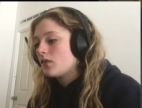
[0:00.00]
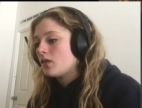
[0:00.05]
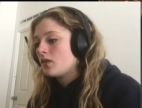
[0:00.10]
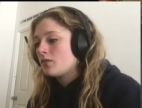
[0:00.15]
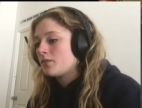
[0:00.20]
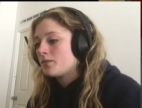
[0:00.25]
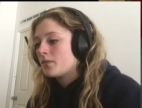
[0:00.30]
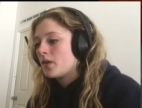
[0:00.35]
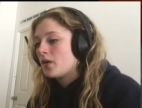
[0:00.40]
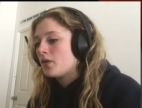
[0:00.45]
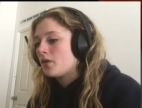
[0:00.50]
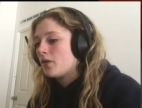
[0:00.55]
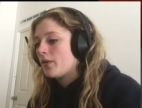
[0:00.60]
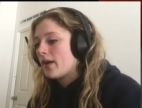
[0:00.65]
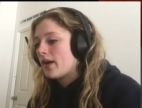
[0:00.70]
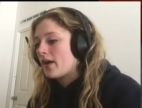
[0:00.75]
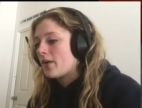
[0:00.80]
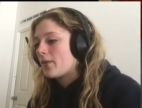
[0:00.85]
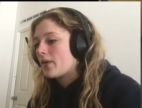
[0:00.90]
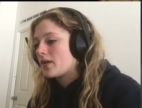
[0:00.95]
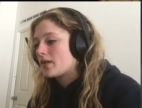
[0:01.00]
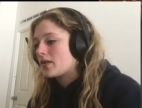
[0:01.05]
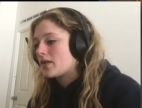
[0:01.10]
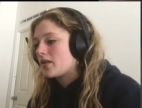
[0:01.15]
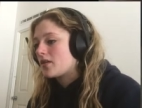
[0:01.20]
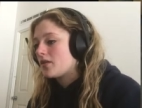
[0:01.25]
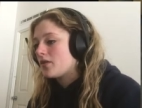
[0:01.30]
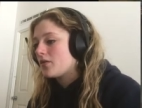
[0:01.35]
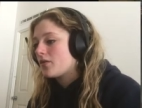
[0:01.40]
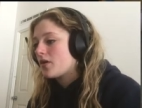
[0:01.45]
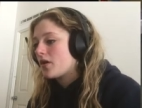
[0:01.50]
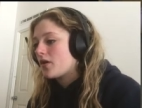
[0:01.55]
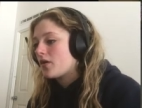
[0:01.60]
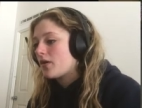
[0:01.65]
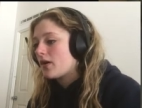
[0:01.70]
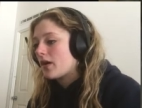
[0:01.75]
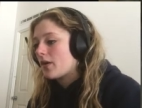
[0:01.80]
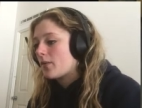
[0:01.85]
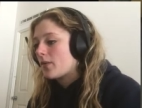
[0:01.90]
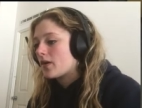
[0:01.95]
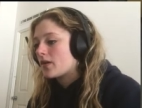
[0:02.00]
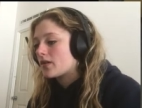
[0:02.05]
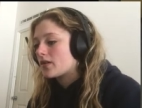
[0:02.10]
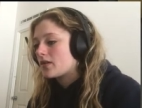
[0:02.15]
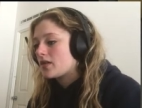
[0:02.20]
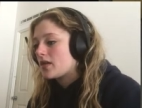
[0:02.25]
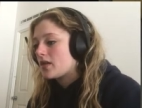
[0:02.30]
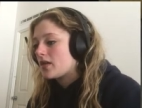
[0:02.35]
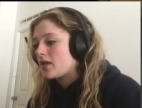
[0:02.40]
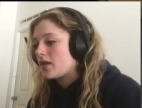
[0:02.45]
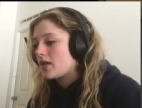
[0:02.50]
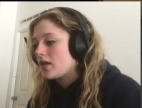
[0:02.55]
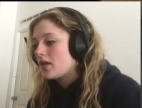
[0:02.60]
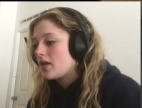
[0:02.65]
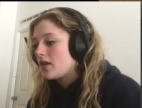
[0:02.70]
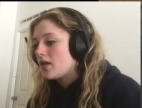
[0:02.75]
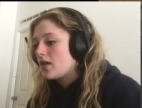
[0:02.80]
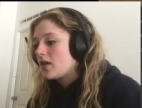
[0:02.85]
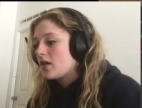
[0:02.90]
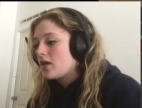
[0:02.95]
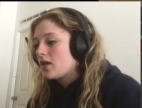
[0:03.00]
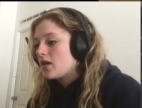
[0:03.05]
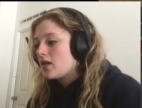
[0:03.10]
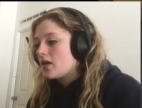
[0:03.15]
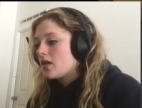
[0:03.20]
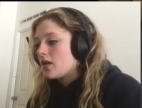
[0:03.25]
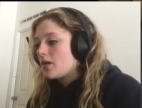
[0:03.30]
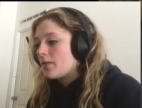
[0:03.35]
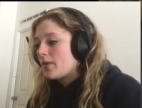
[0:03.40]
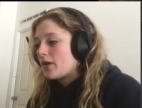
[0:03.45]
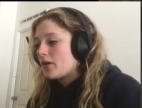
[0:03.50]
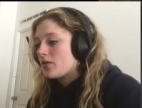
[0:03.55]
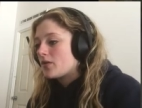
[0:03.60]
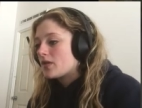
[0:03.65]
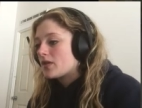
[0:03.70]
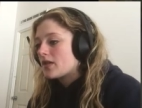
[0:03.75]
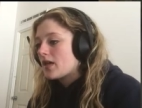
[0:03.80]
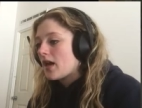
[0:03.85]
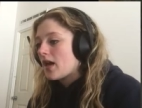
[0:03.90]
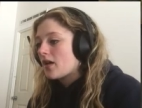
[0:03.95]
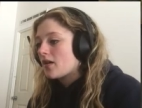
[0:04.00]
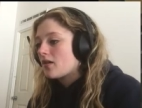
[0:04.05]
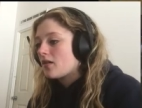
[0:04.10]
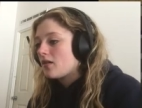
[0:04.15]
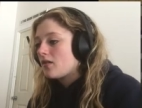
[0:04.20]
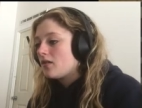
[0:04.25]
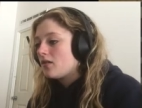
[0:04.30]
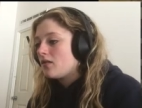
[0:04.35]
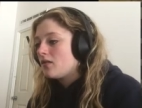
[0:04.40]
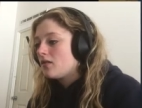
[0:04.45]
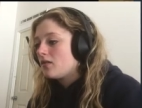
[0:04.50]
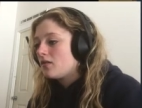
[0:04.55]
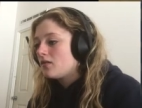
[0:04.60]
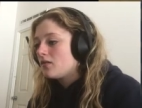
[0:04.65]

Oh wait, I want to see the new coat and I want to see my new saddle.